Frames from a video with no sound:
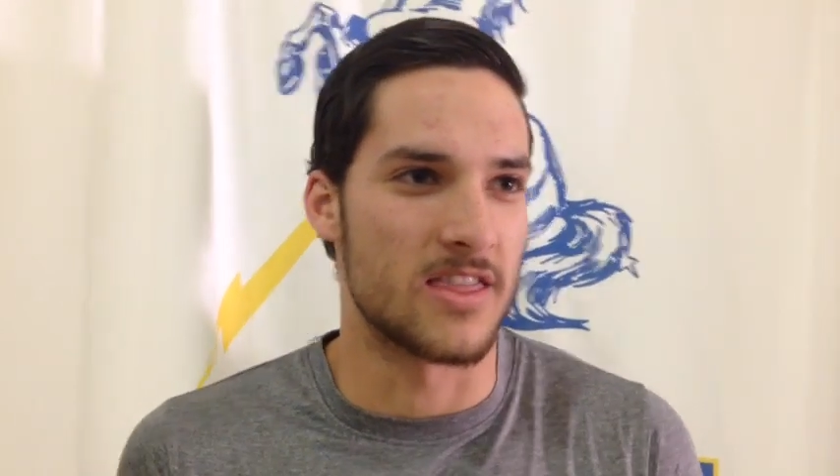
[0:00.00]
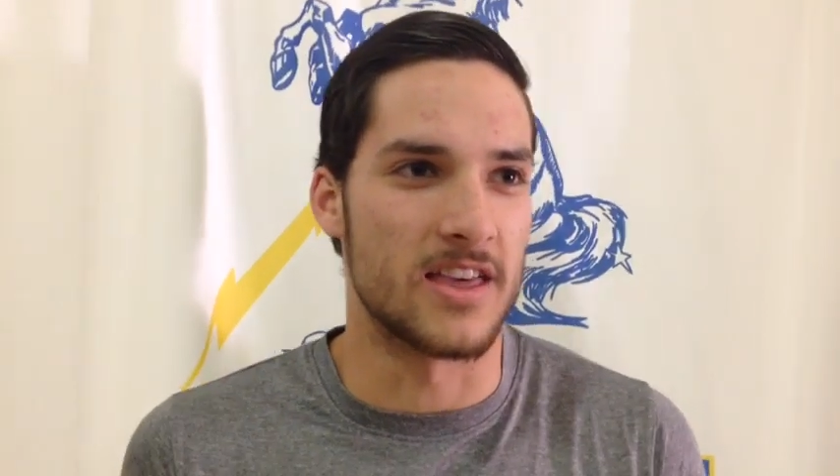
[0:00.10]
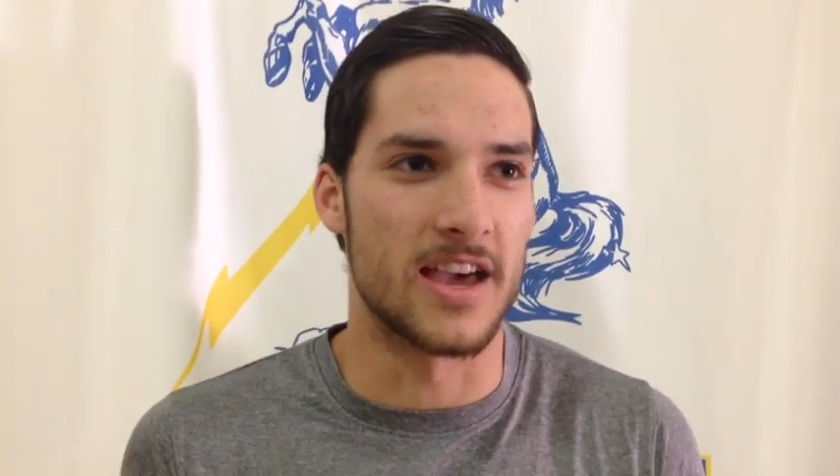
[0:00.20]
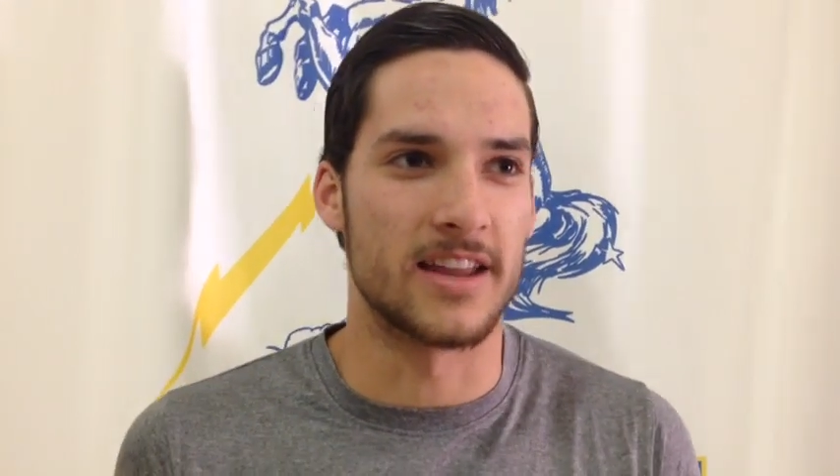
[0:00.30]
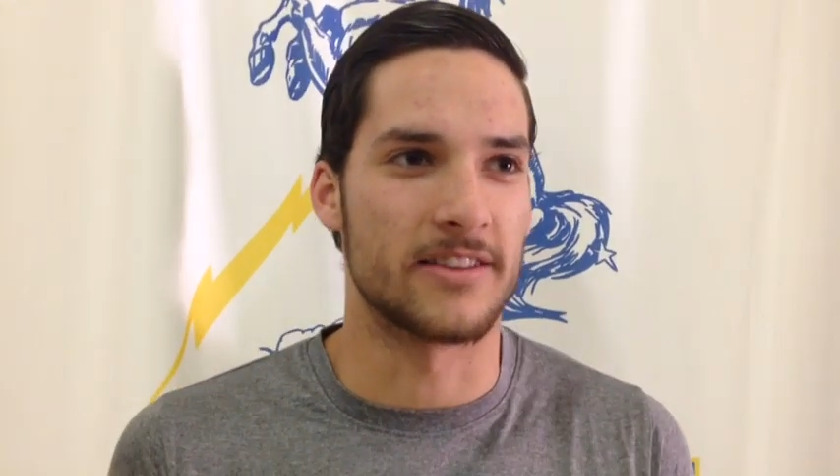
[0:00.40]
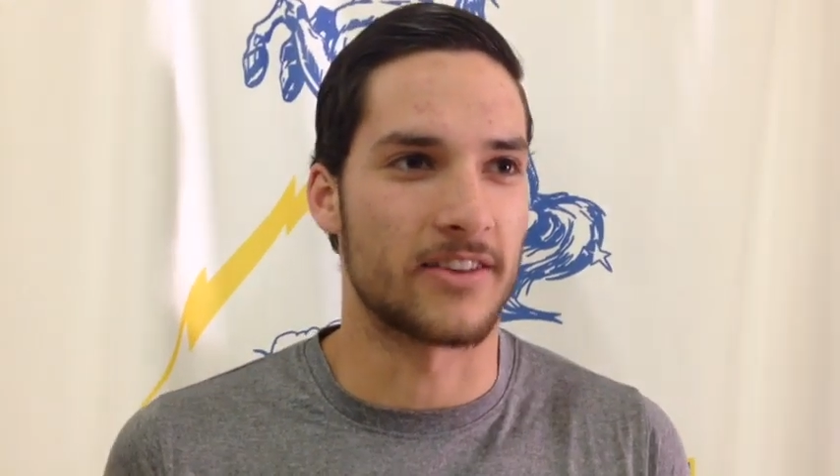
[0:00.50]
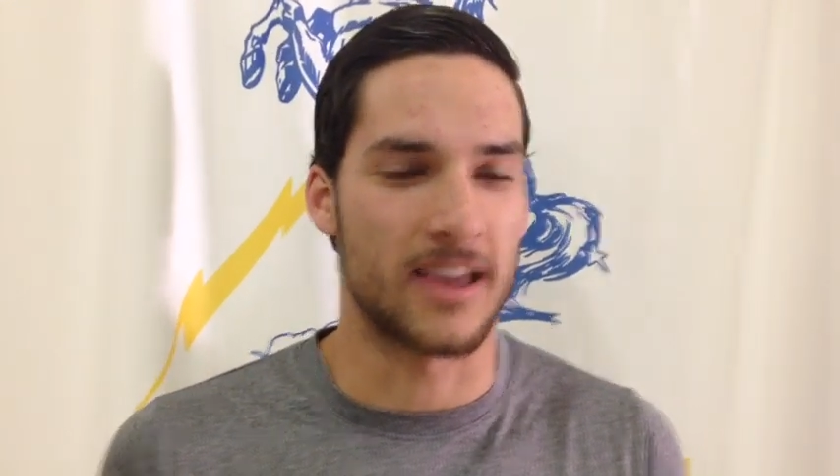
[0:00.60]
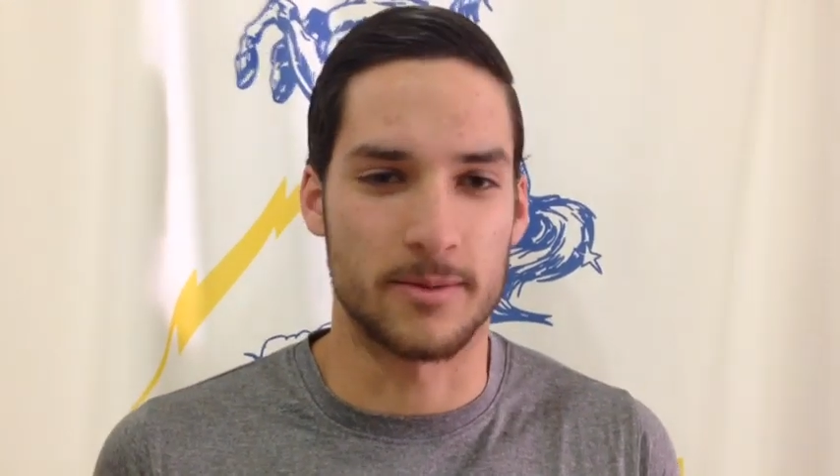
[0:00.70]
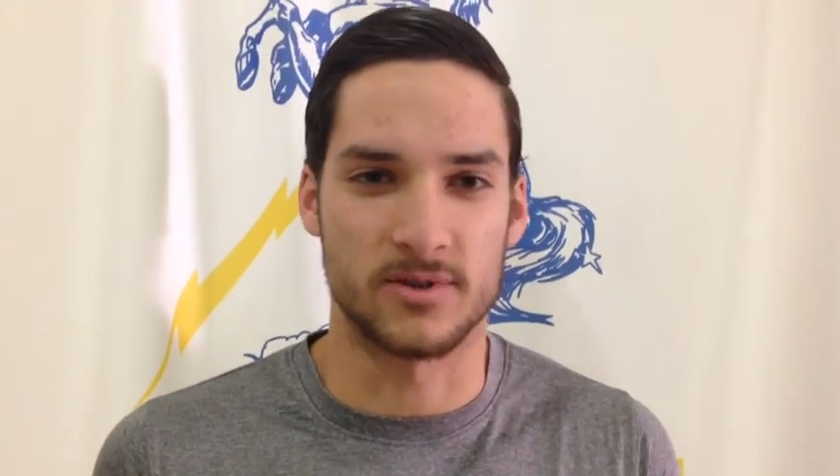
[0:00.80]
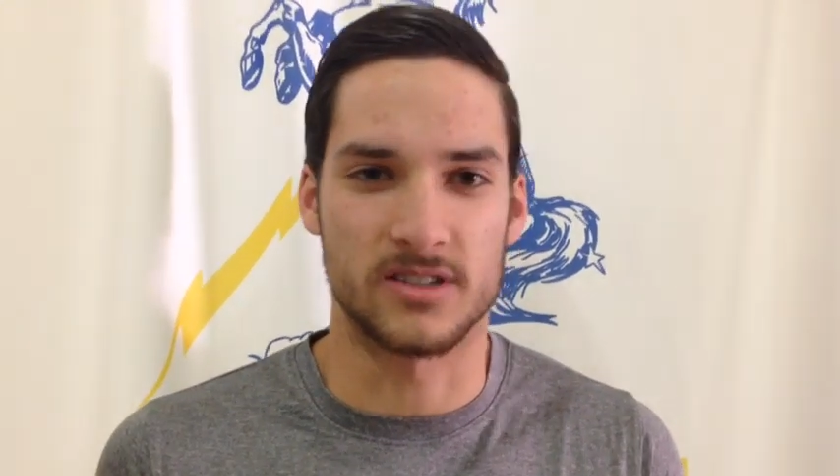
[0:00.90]
that if I
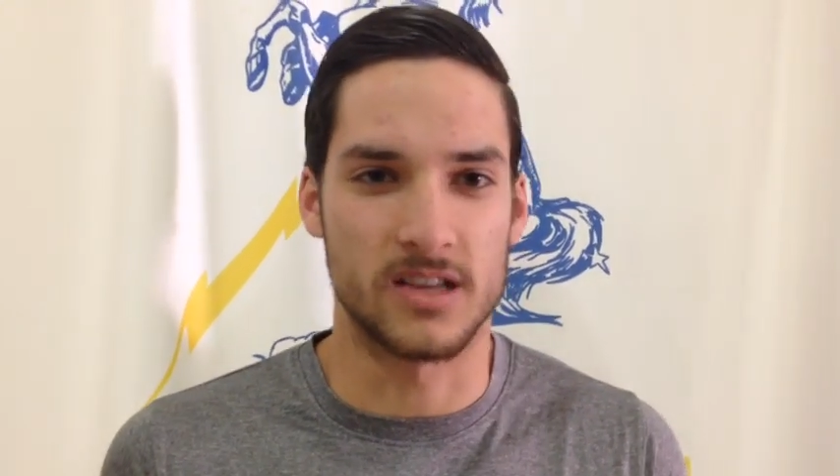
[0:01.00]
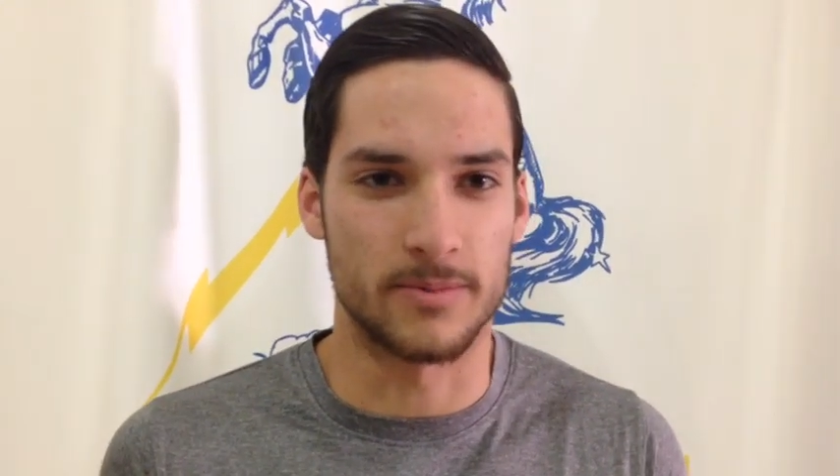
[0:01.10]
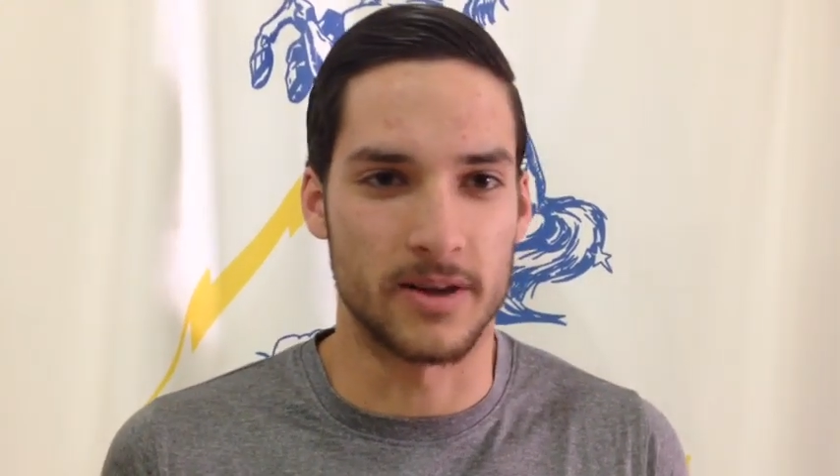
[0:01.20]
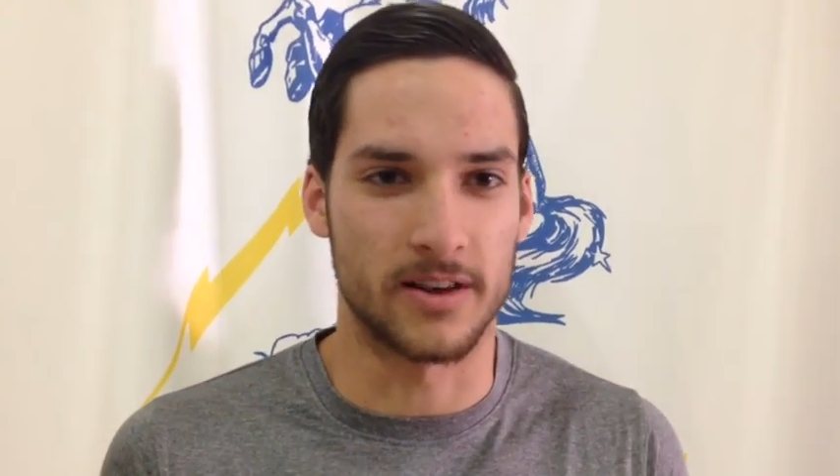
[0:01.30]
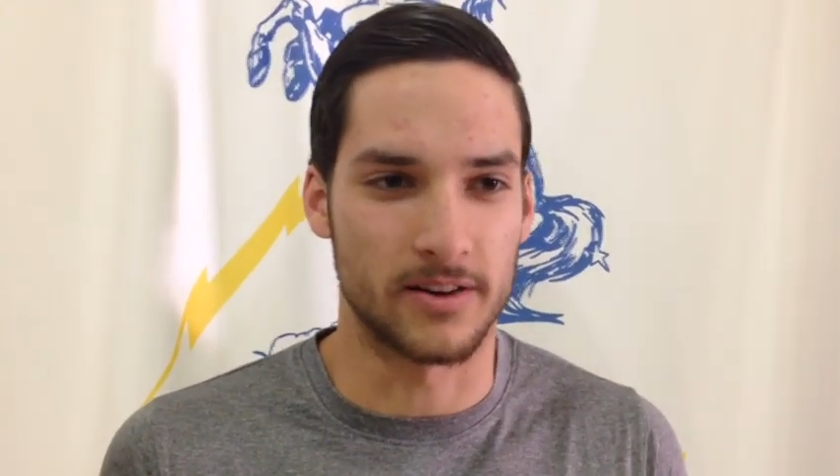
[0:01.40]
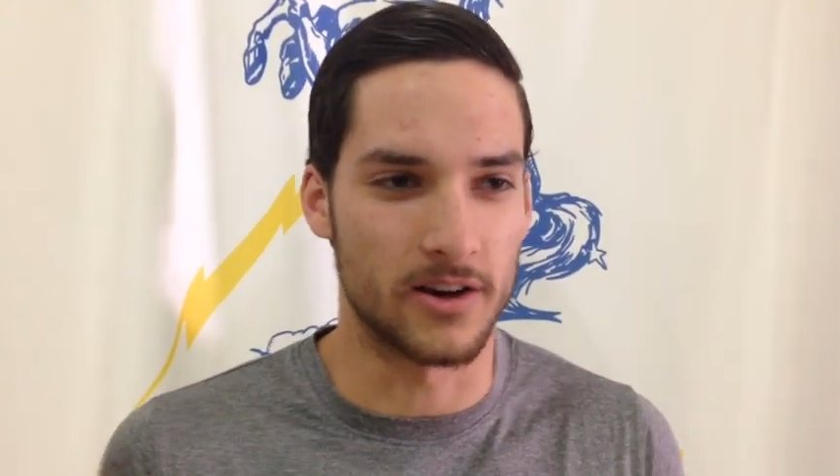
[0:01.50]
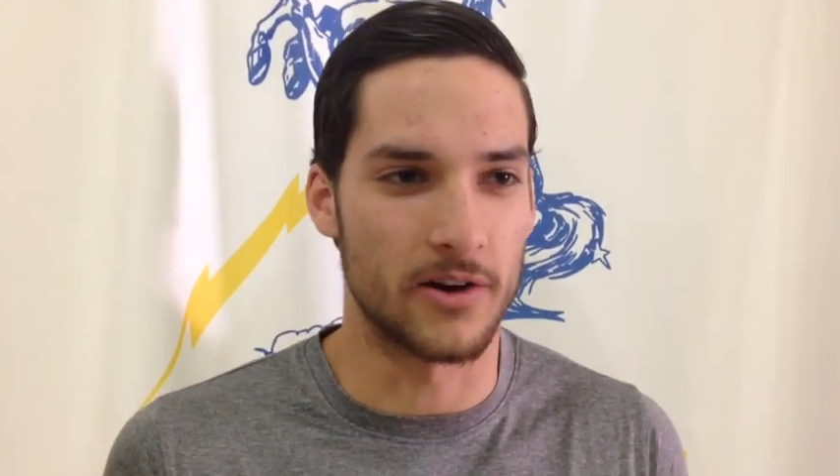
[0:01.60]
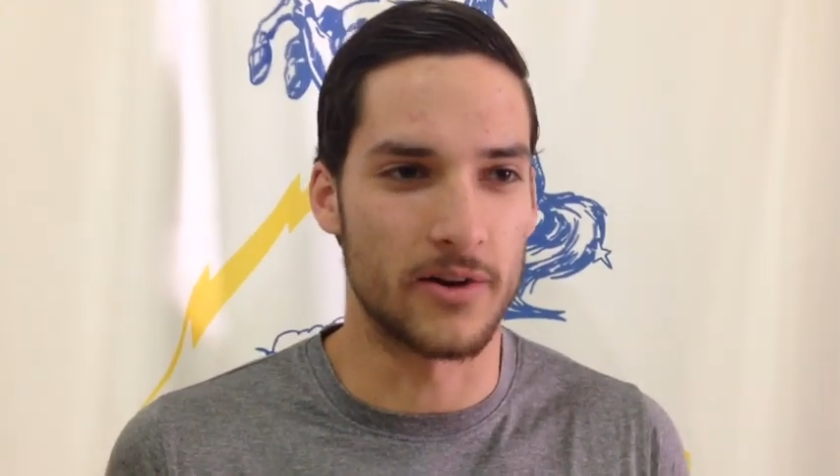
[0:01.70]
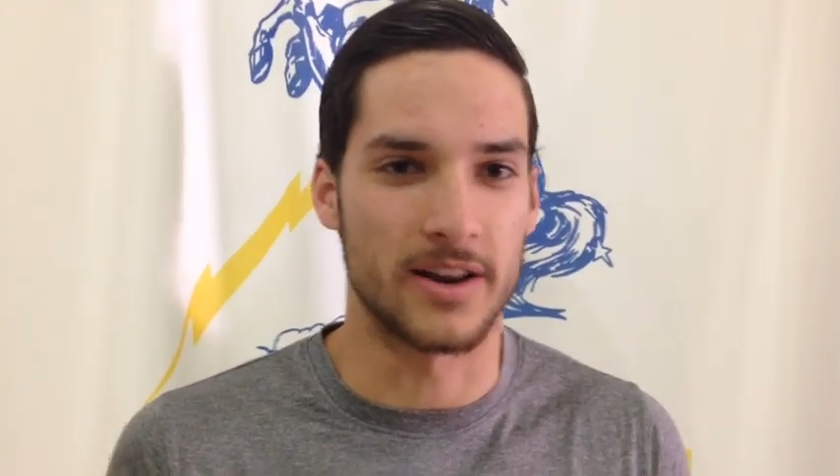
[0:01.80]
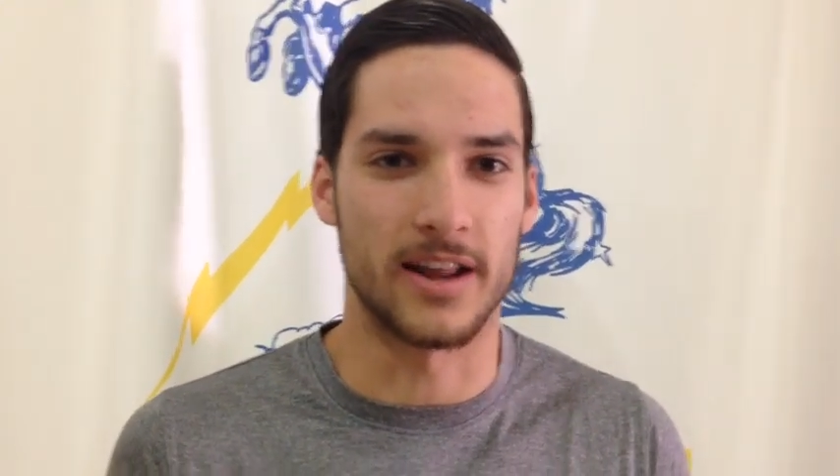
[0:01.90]
kept just keeping it going